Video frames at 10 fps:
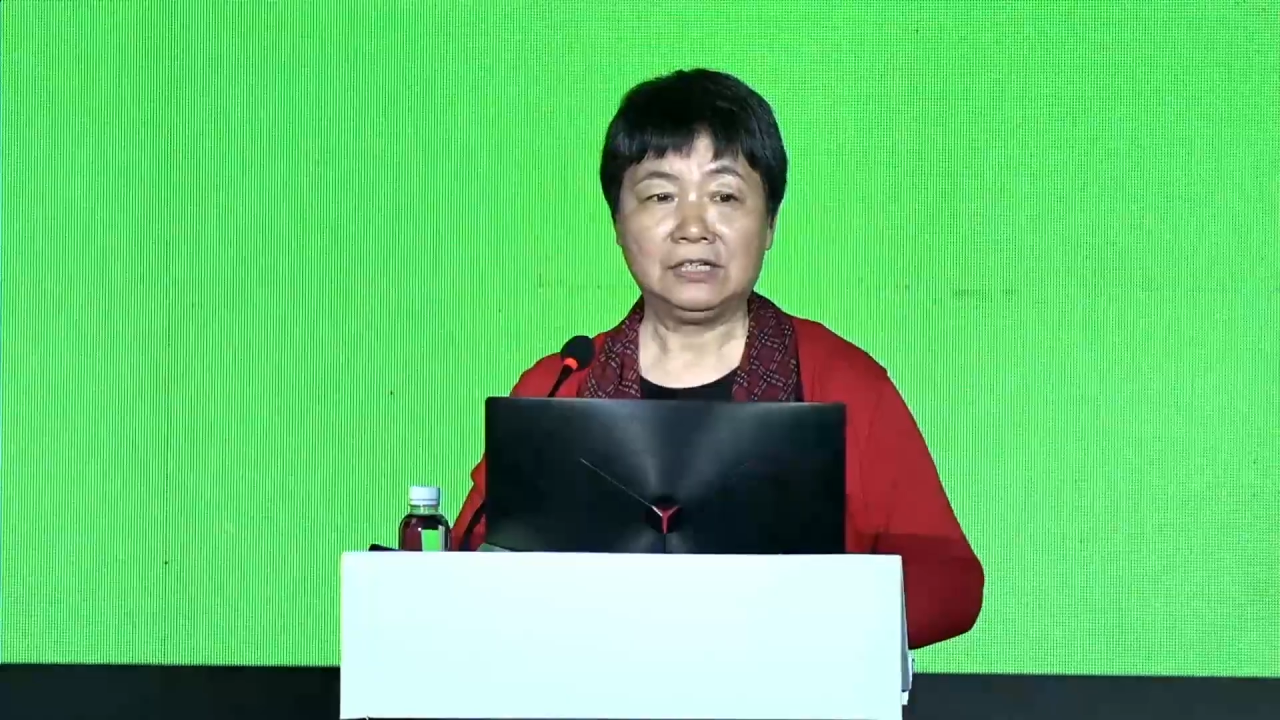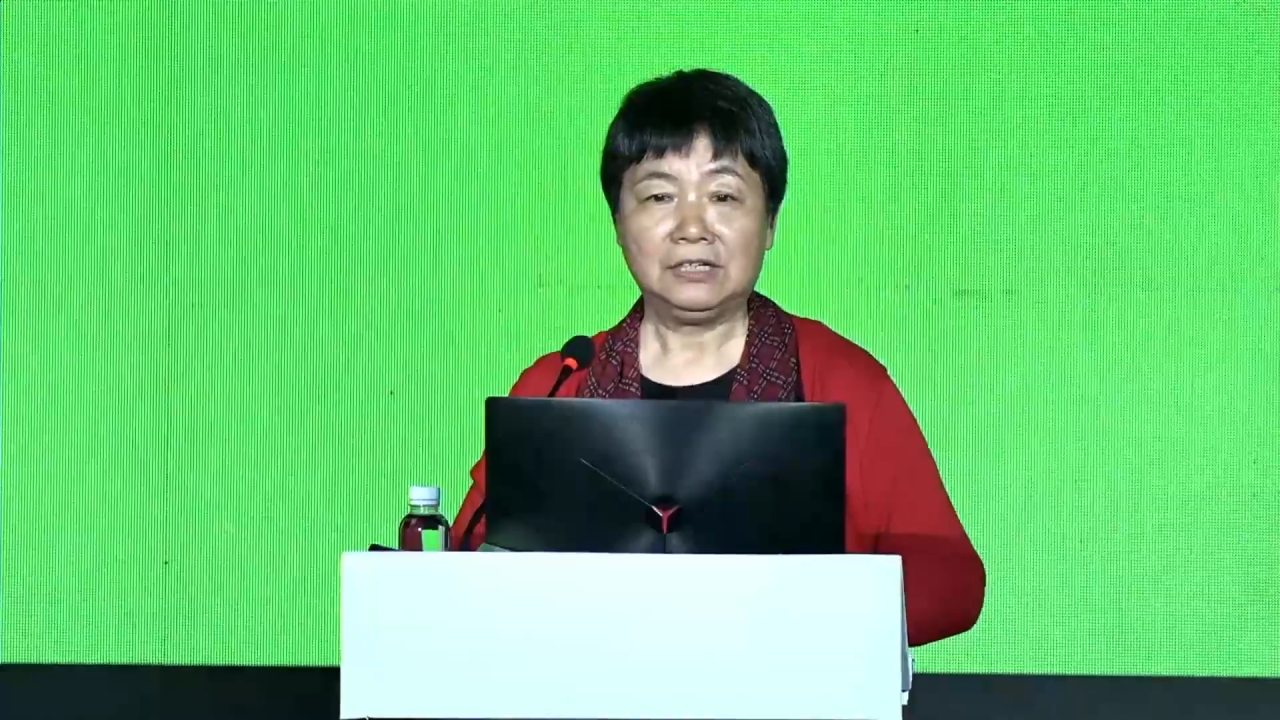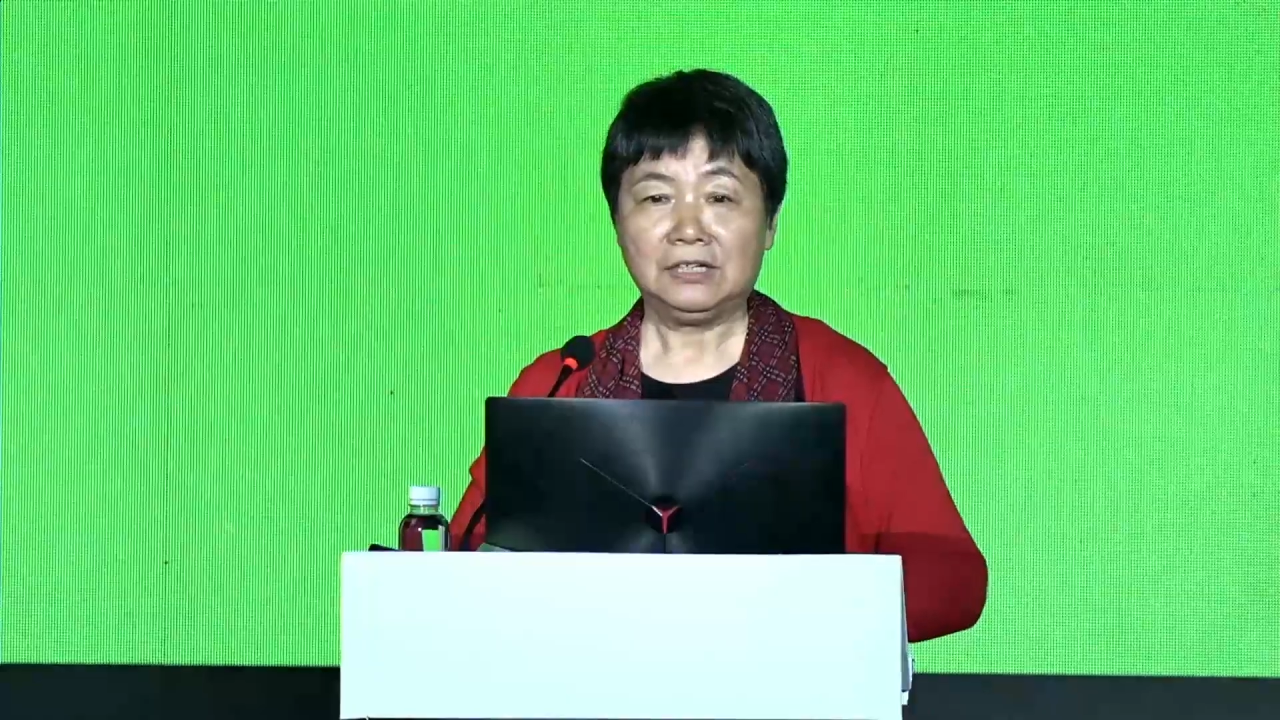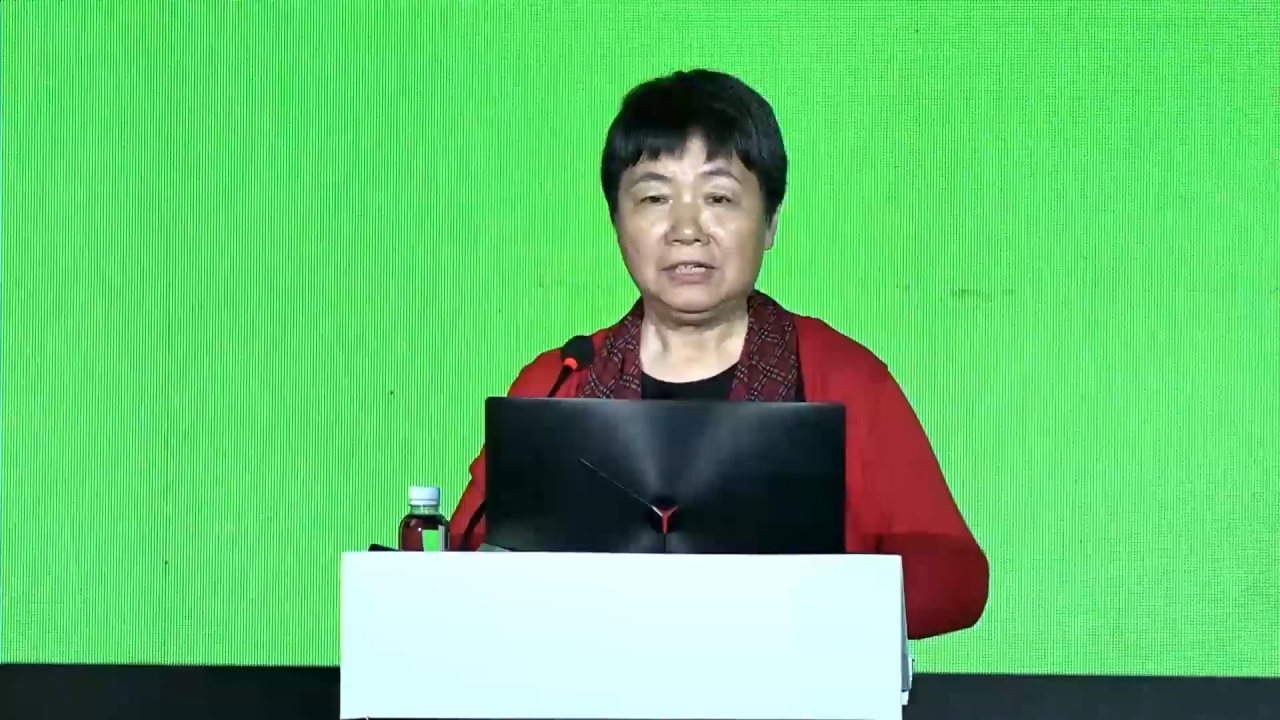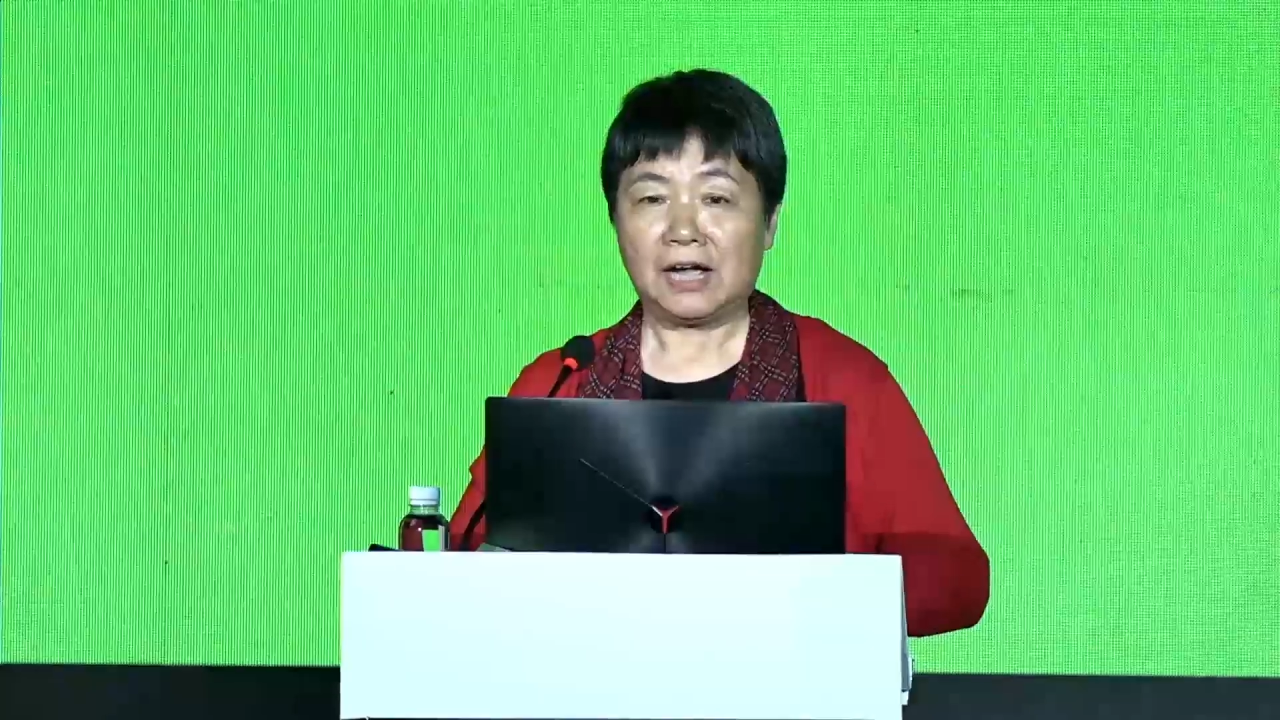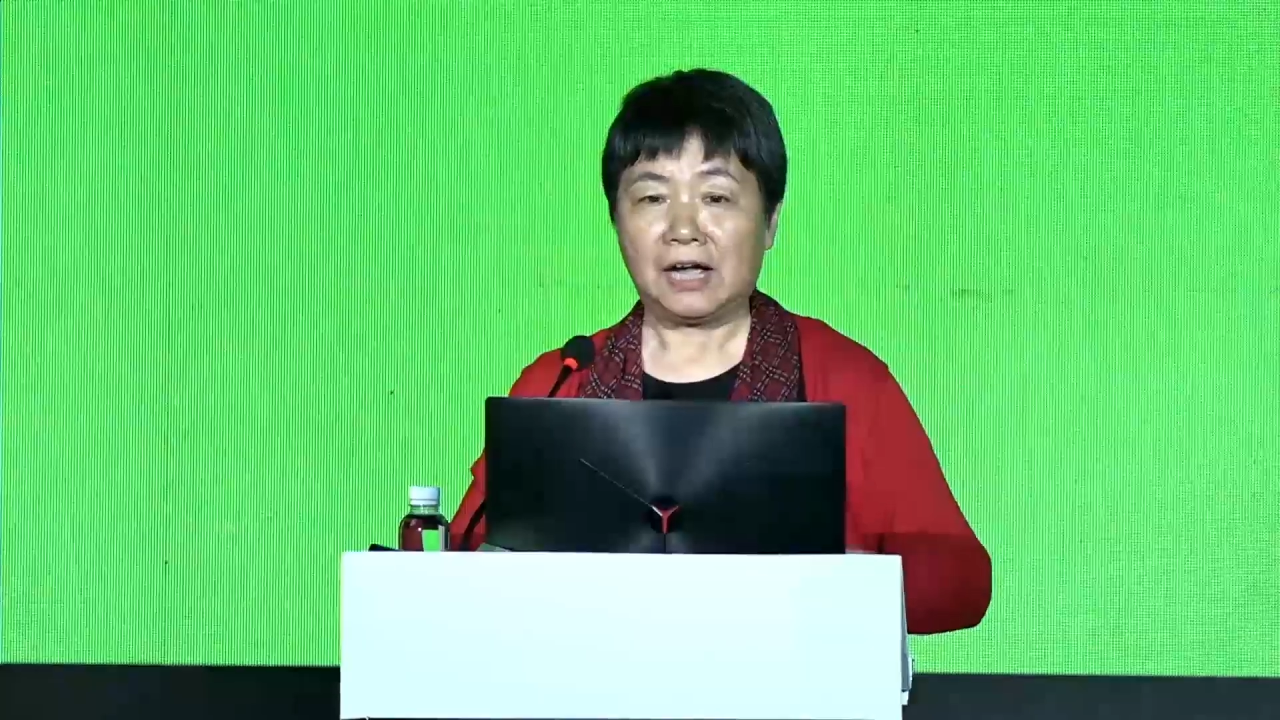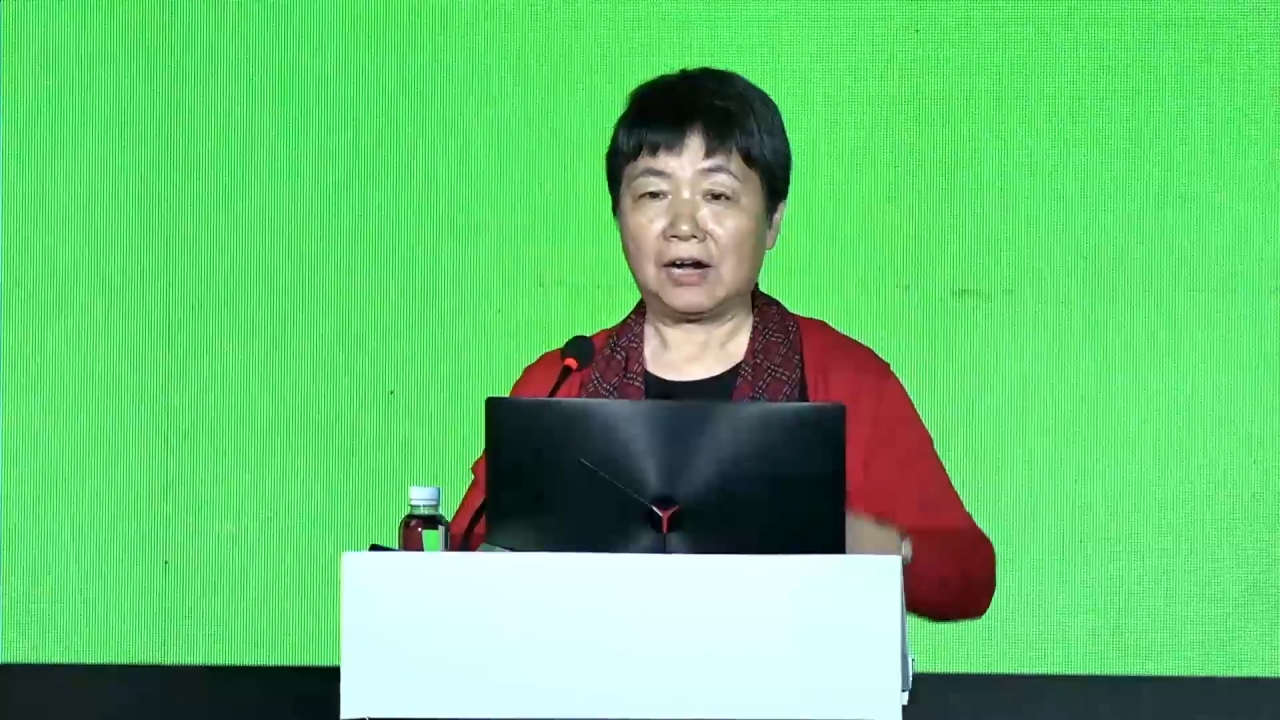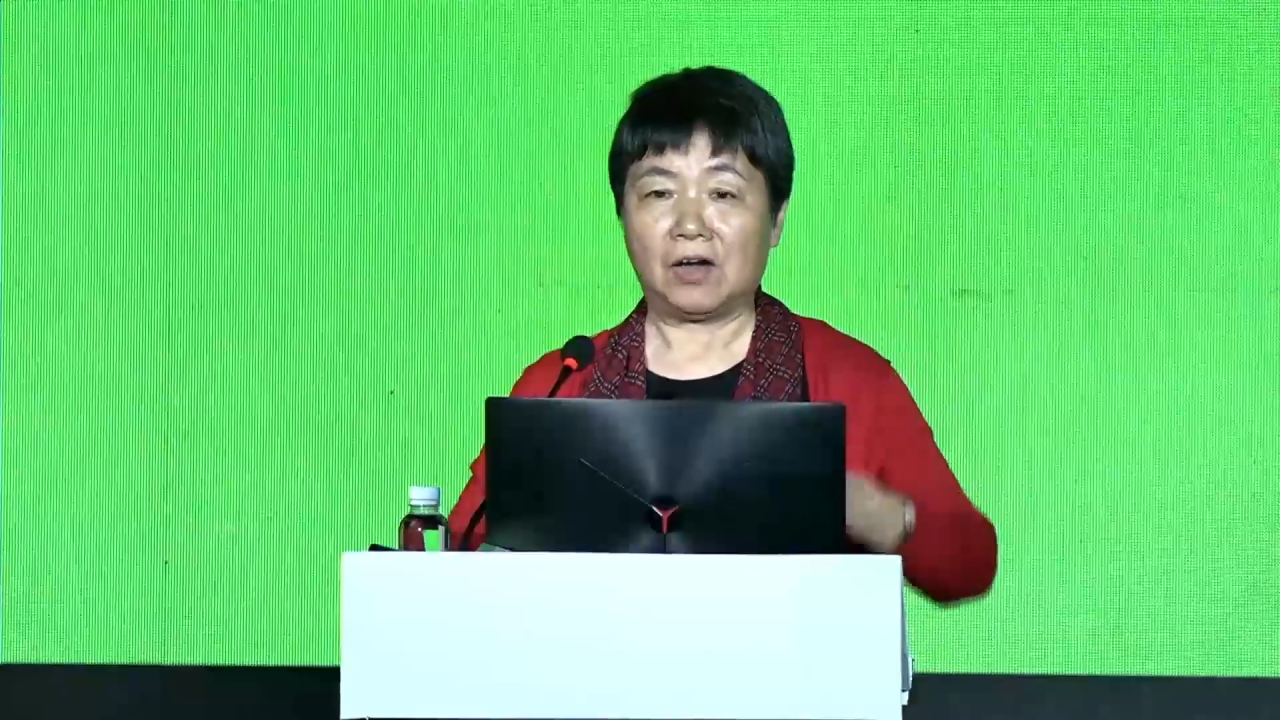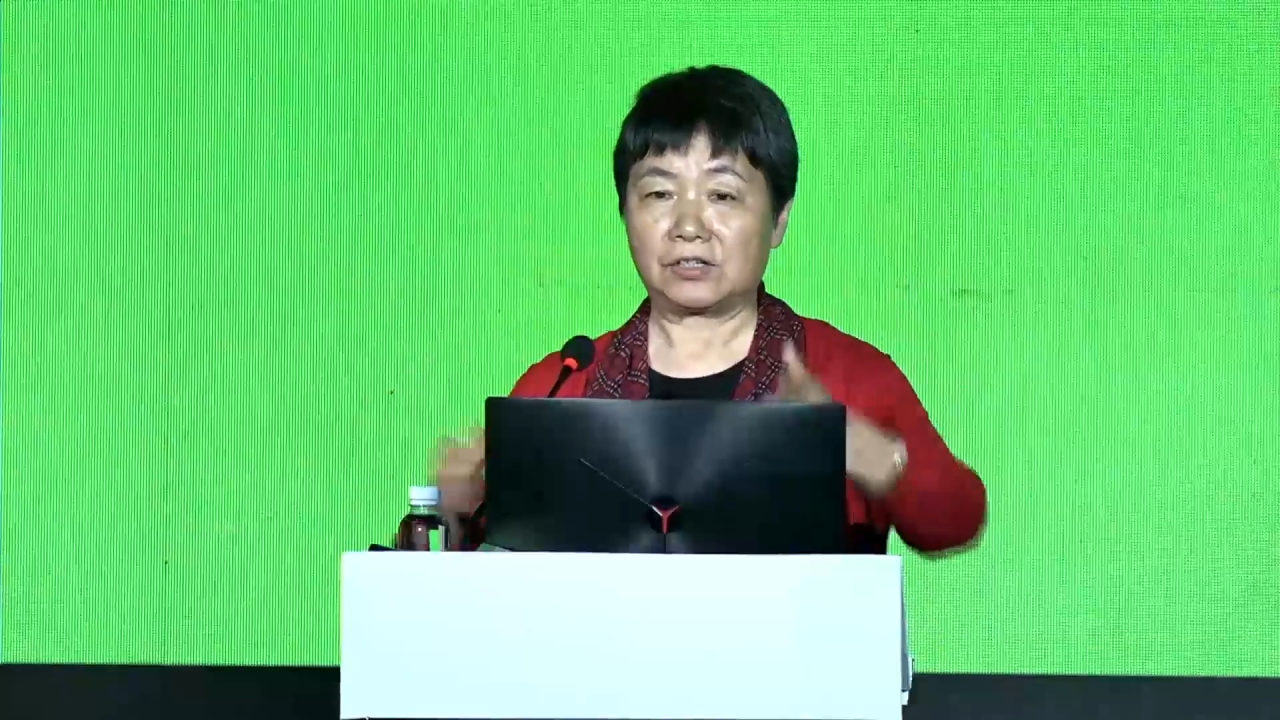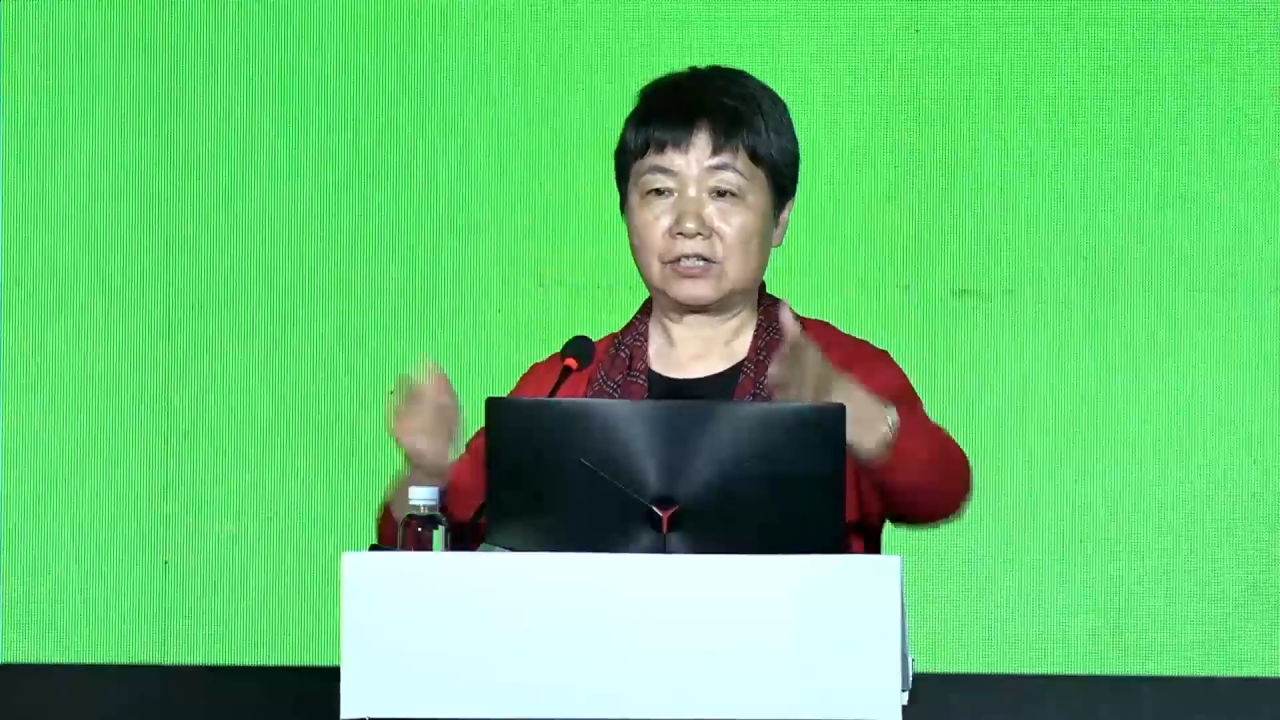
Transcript: teachers